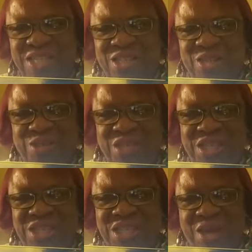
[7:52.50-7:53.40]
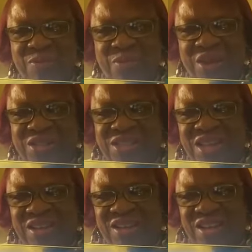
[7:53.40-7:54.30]
to T-Some Records
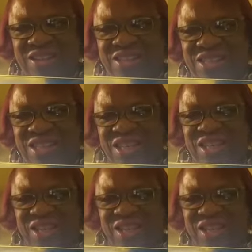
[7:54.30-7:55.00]
LLC.